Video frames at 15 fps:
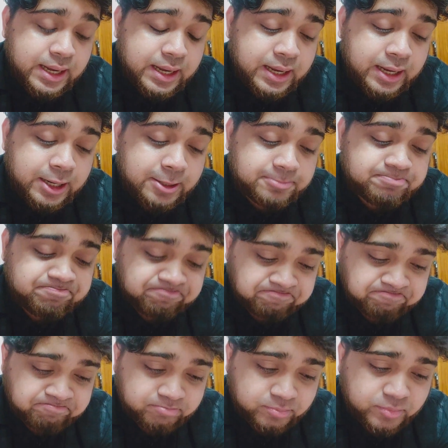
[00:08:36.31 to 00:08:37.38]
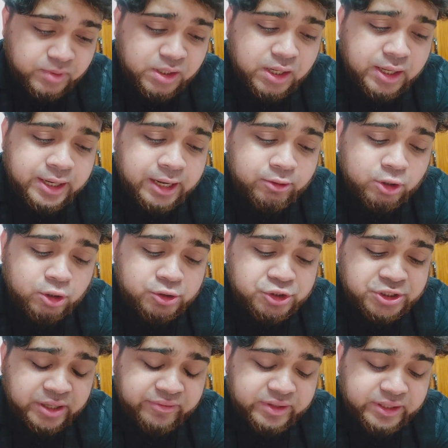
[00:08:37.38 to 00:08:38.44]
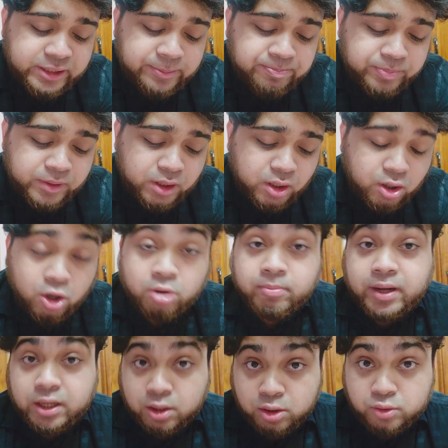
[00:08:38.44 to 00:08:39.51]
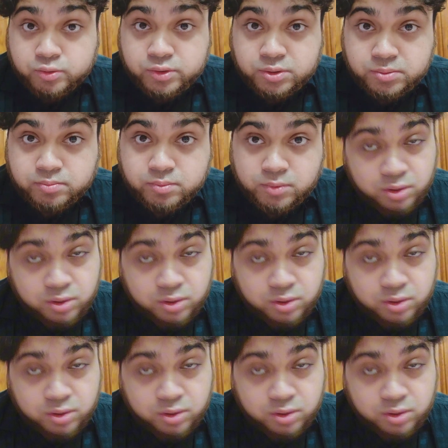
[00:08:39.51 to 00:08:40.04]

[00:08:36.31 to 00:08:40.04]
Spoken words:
Now the longevity on my clothes,